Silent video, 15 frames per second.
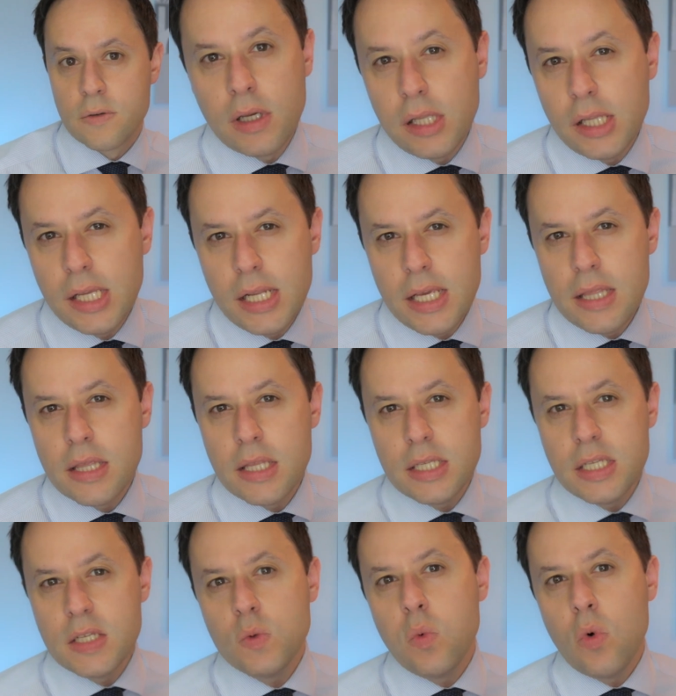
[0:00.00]
Clearly,
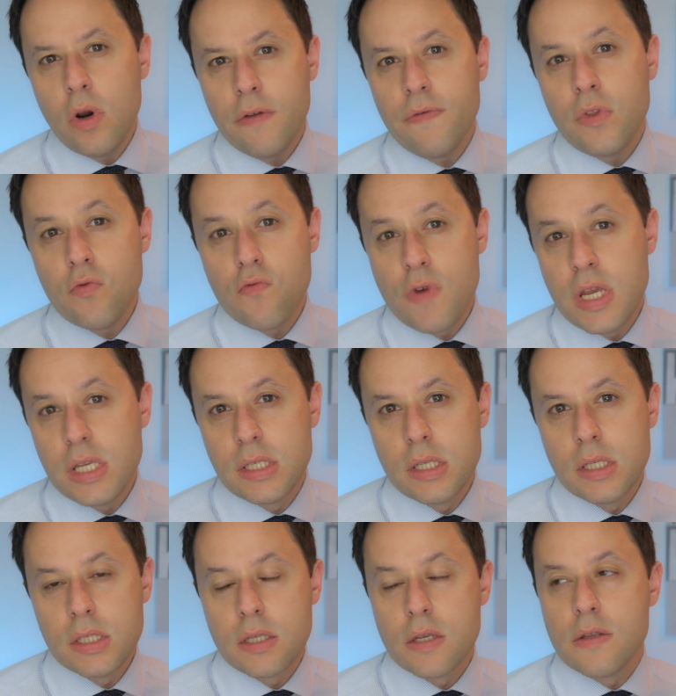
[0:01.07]
this is one of the
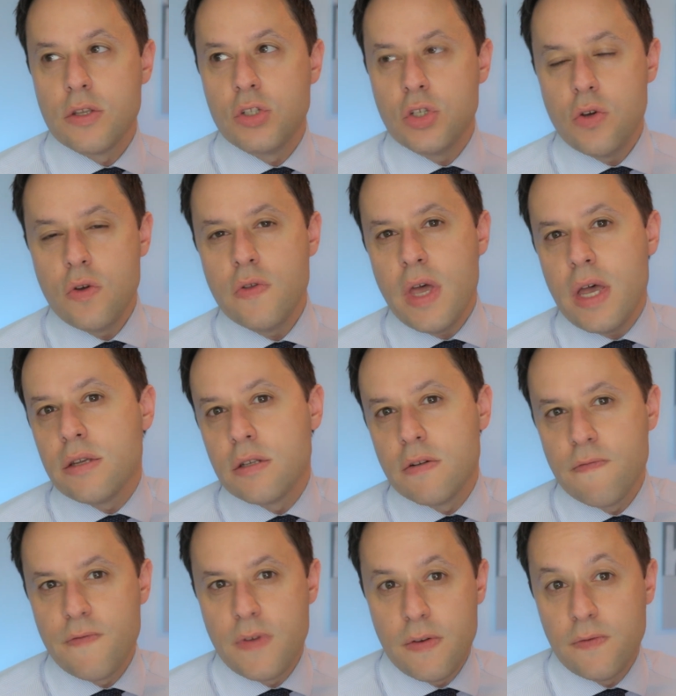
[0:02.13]
reasons that the
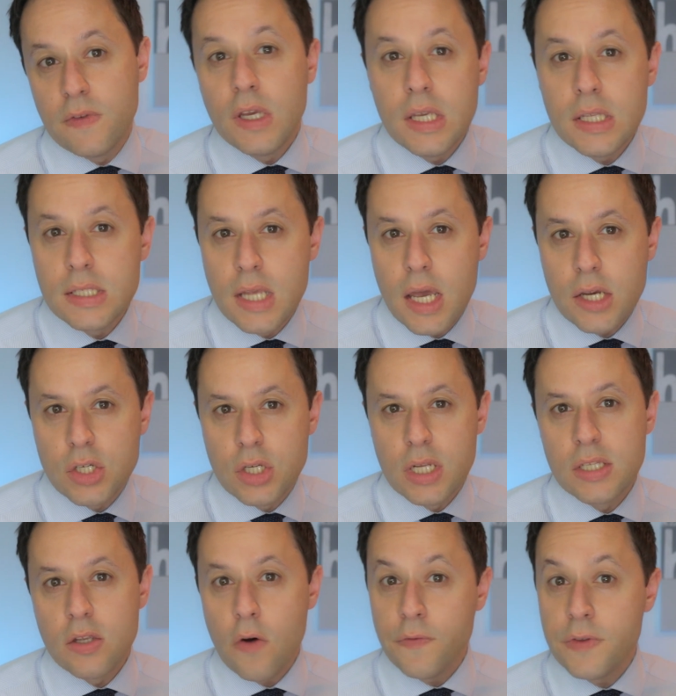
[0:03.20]
2015 section
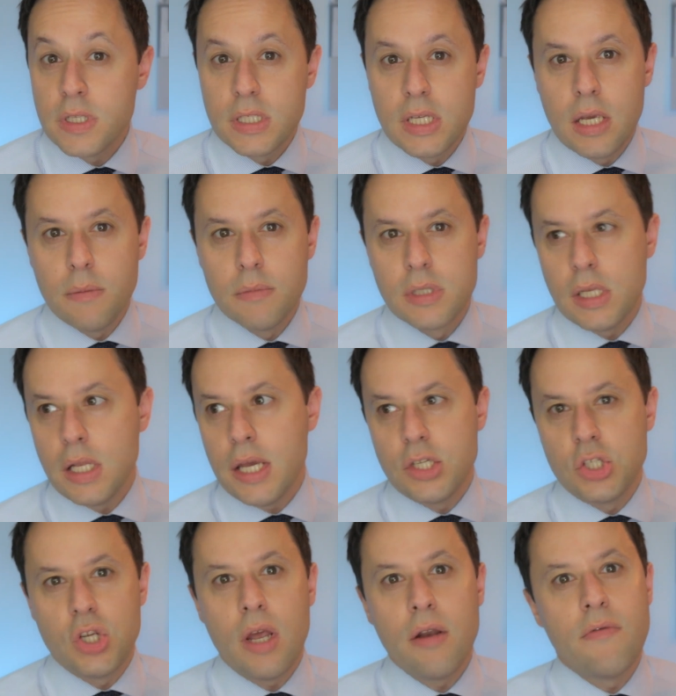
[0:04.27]
is often deemed
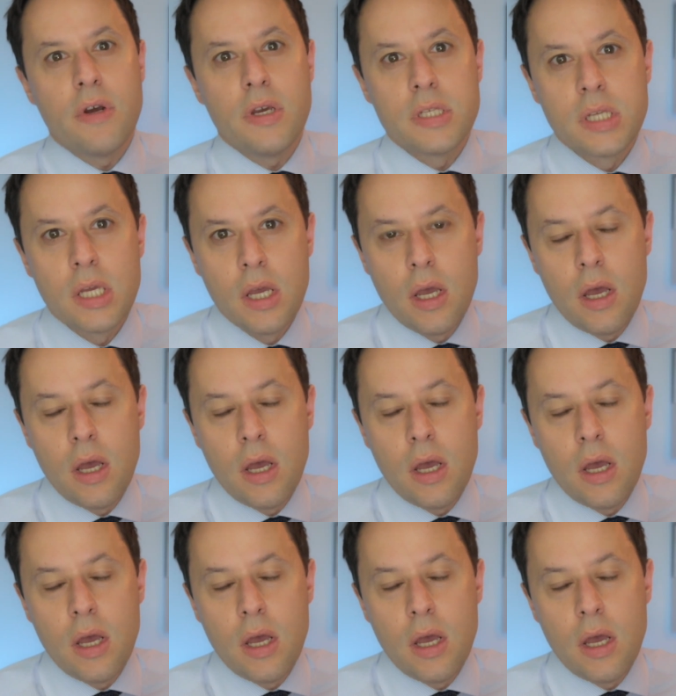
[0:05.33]
less generous,